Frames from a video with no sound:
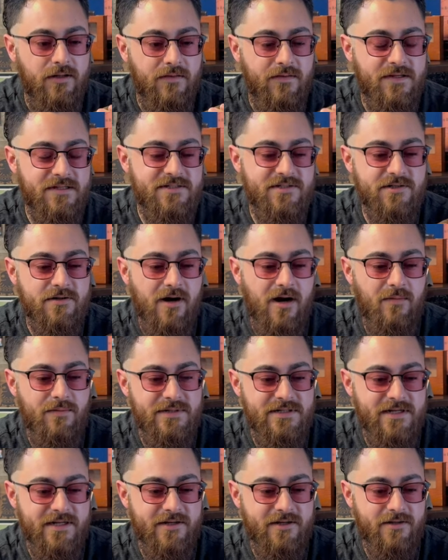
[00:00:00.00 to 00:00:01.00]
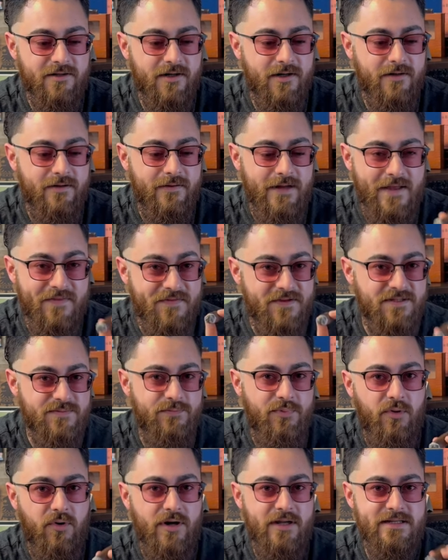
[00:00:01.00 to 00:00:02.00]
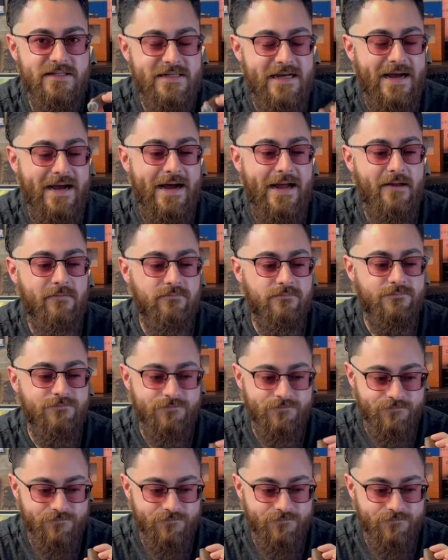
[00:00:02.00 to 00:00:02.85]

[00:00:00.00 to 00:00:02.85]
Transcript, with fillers: This cigar in particular, at this point in time,